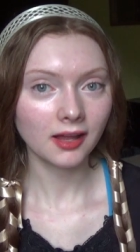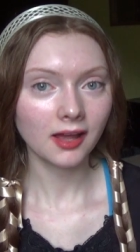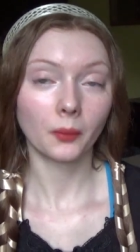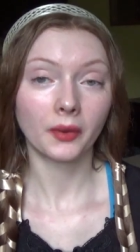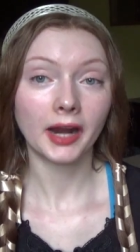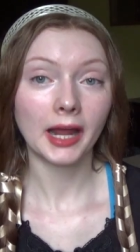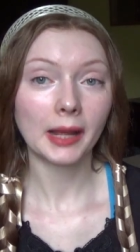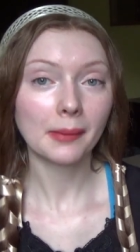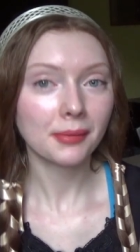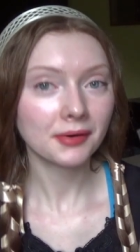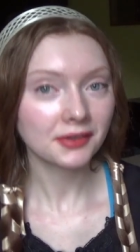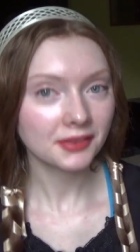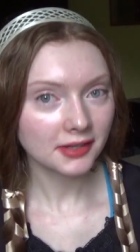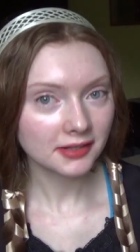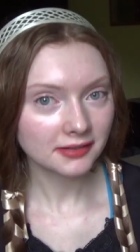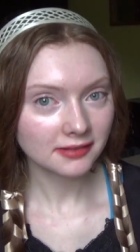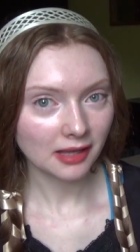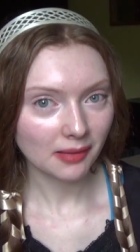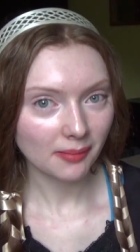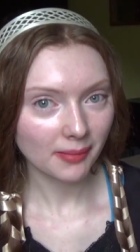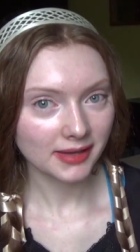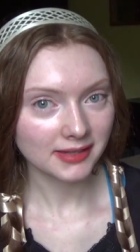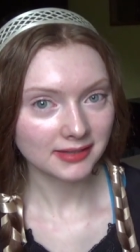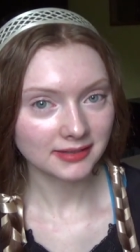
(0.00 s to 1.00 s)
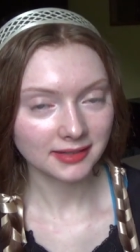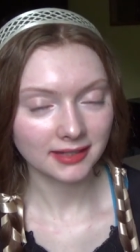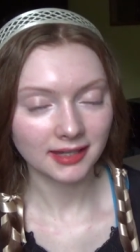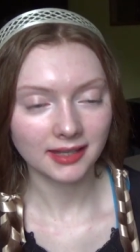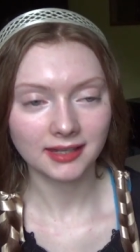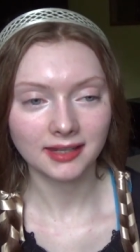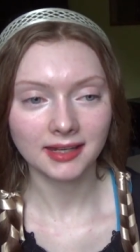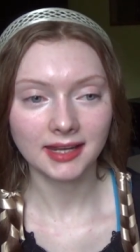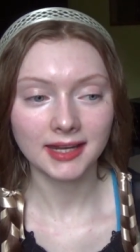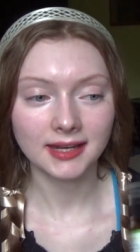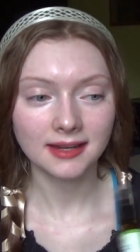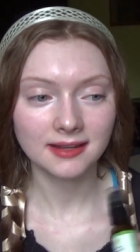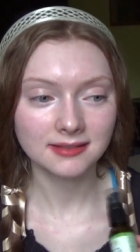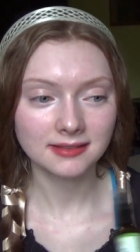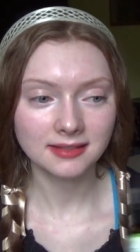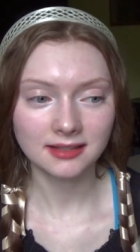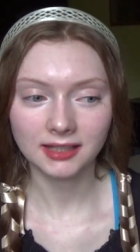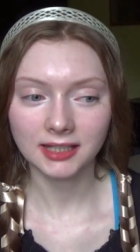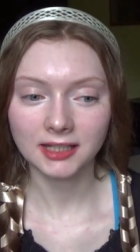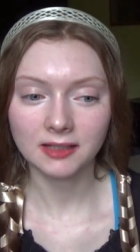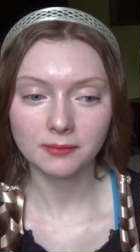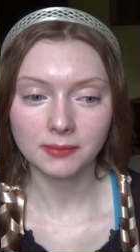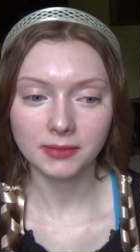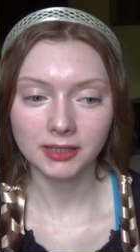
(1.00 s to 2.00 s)
When I put this on my skin, it
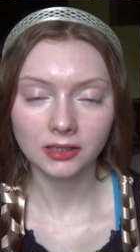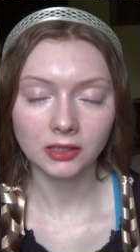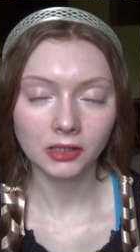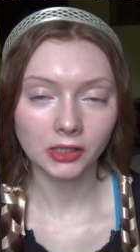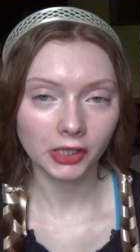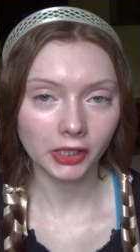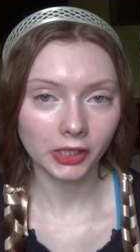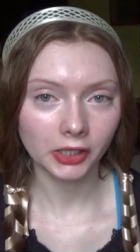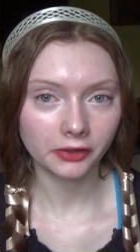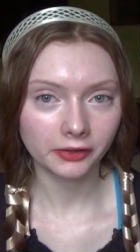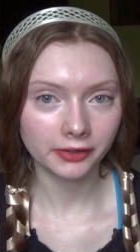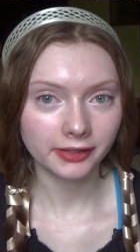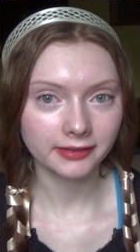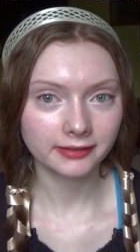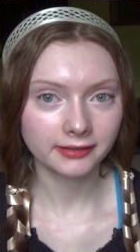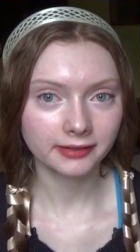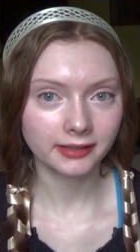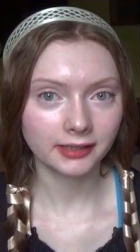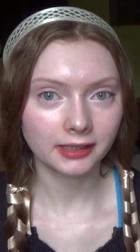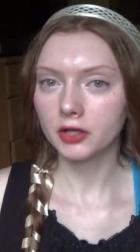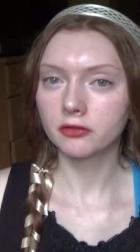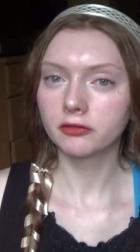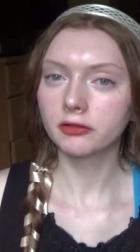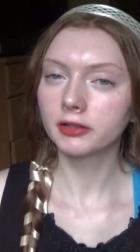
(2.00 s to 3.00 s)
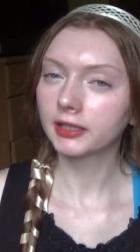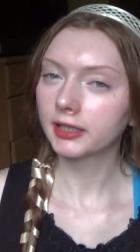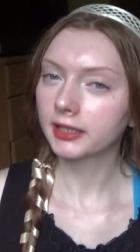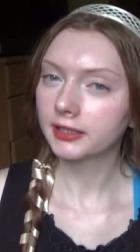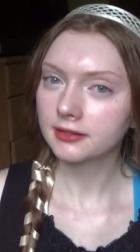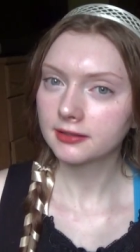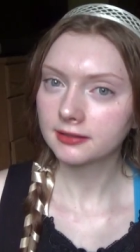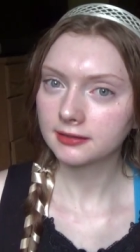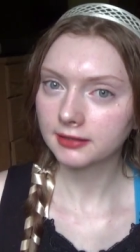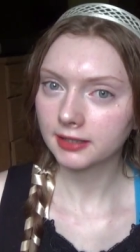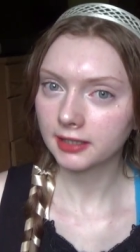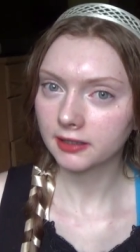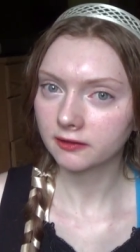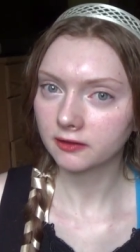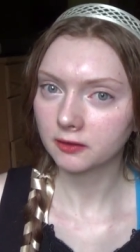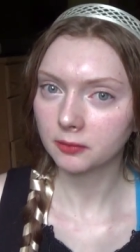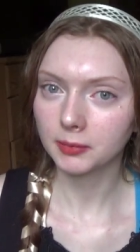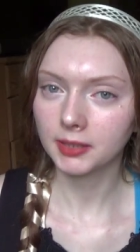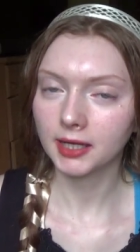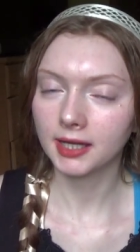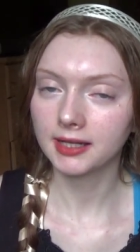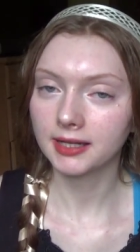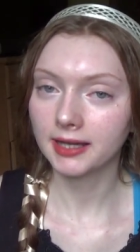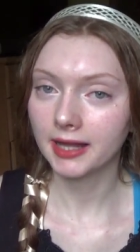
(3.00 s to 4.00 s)
doesn't leave me looking greasy. It really just gives
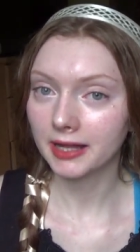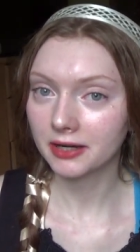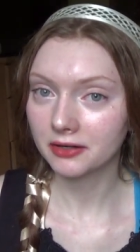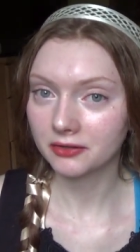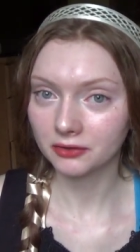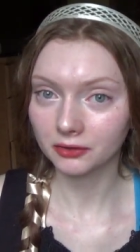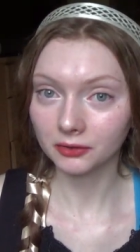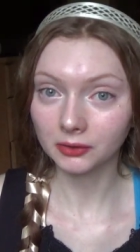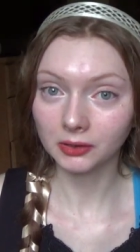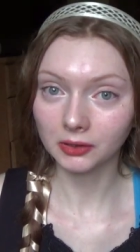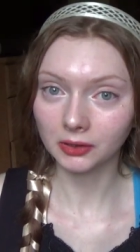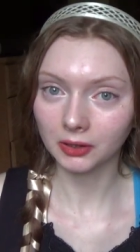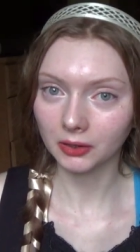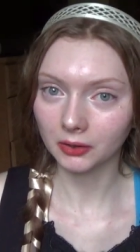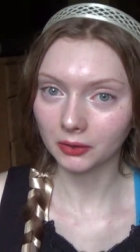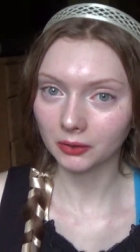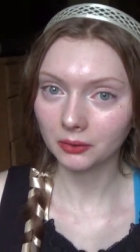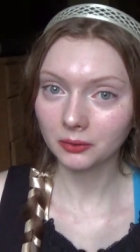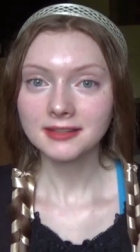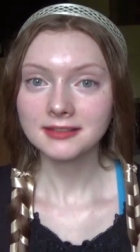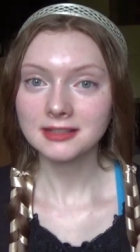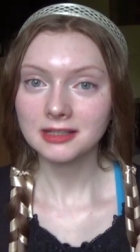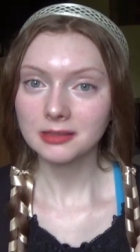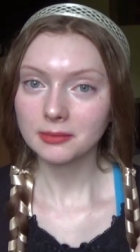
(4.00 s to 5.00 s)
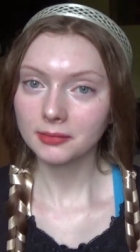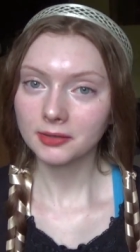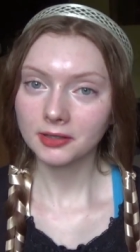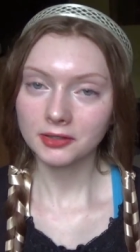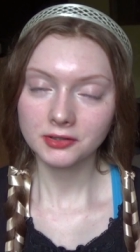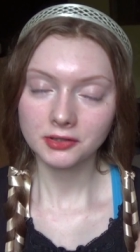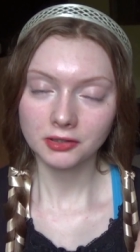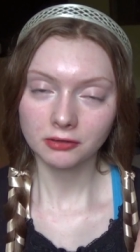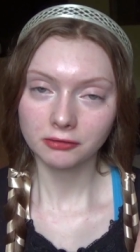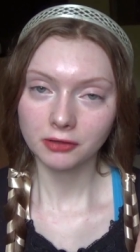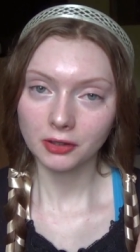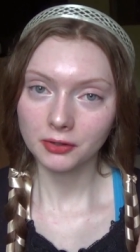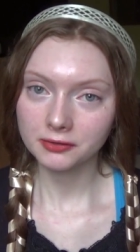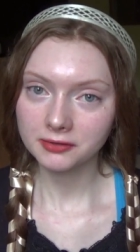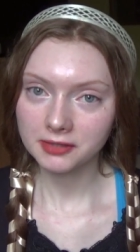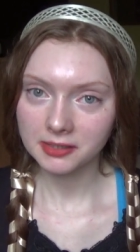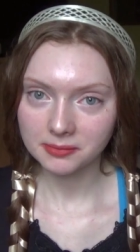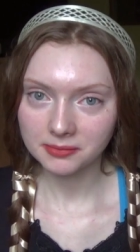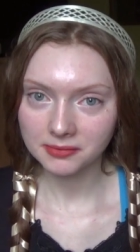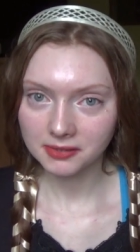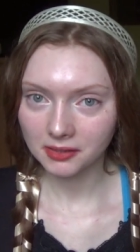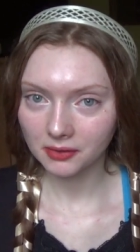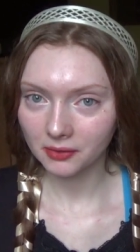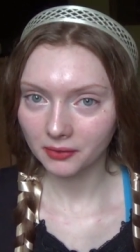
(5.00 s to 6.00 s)
me a natural glow, similar to
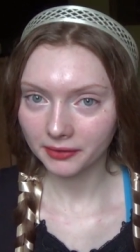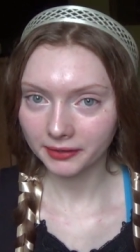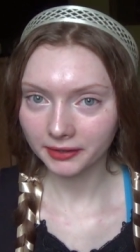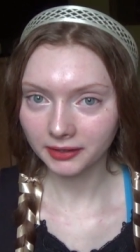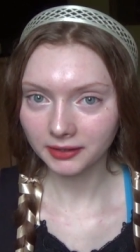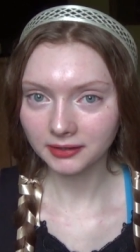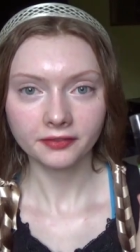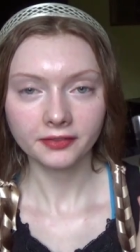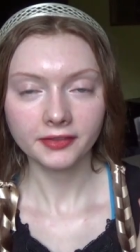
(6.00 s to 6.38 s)
rosehip seed oil.